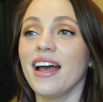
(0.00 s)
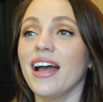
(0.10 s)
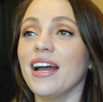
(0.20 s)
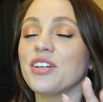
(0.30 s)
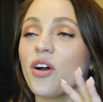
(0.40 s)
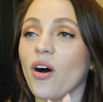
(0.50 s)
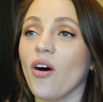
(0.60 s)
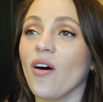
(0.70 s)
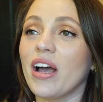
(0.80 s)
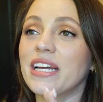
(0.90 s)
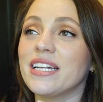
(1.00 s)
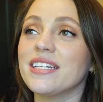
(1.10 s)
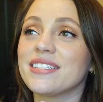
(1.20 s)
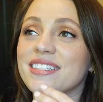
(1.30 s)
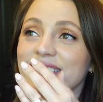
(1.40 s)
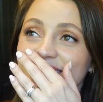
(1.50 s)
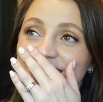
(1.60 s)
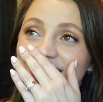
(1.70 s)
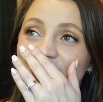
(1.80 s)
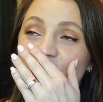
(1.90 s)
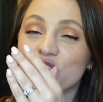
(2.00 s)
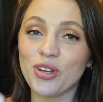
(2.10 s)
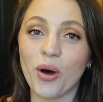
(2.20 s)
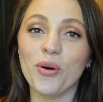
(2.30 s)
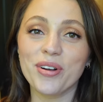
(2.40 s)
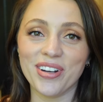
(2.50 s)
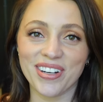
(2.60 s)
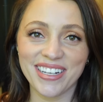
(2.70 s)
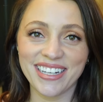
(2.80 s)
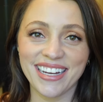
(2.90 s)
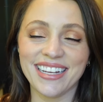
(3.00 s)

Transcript: And y'all, it is so good.